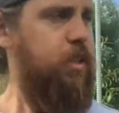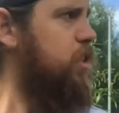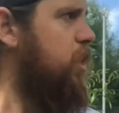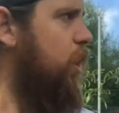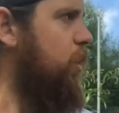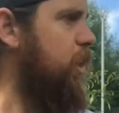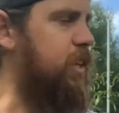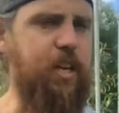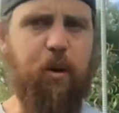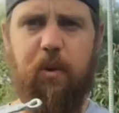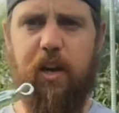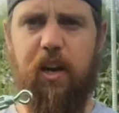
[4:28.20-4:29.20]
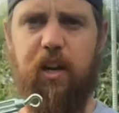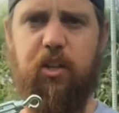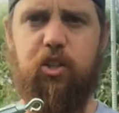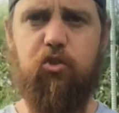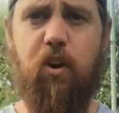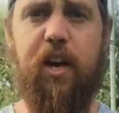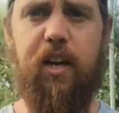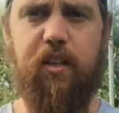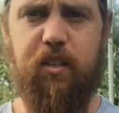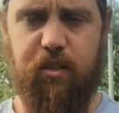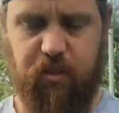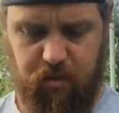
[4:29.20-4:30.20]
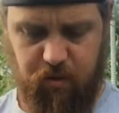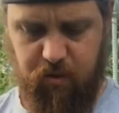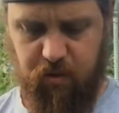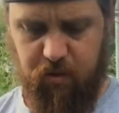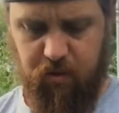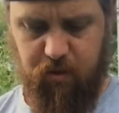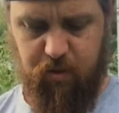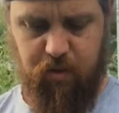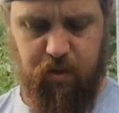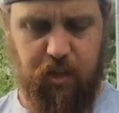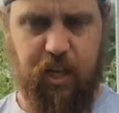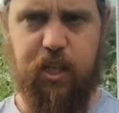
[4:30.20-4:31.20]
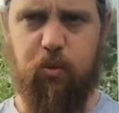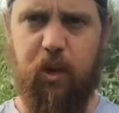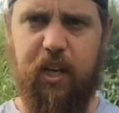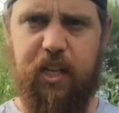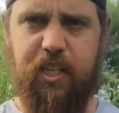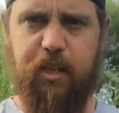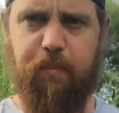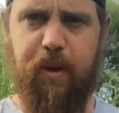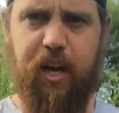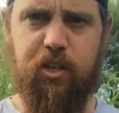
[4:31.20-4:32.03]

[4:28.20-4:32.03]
So that's how we're going to strain it. That's why you need some